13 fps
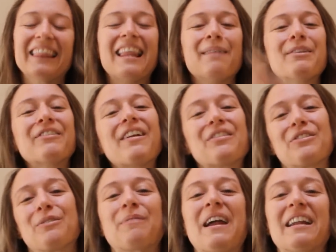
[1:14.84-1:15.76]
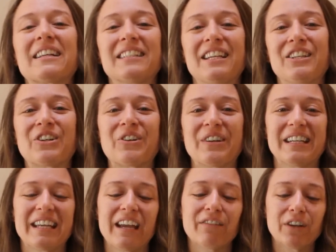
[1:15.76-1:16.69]
Let me run through the products that you're going
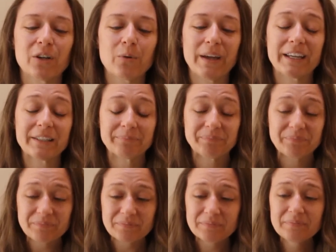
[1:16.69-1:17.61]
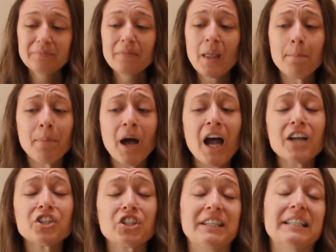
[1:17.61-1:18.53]
to get real quick.
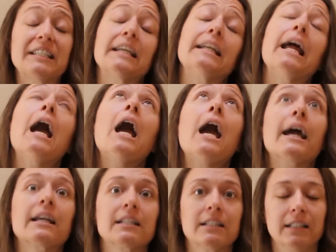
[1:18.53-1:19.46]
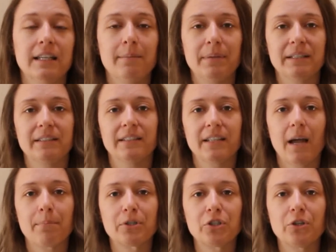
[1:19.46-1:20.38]
Posh is an excellent business
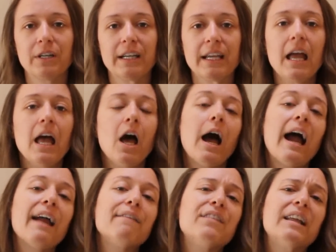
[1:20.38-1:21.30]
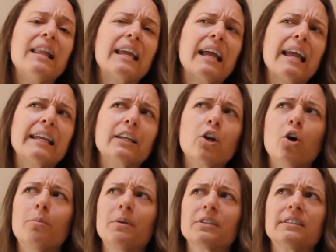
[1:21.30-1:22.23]
opportunity. I feel like I can
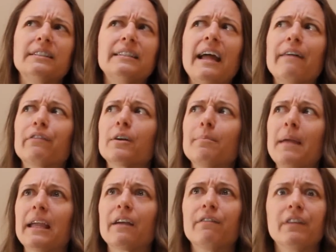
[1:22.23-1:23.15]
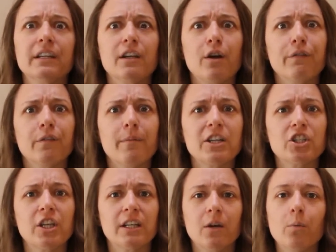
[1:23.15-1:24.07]
almost never make a video for my
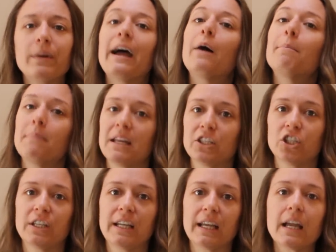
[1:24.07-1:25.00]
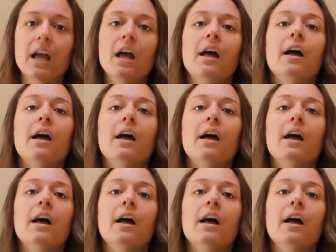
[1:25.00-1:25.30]
channel without mentioning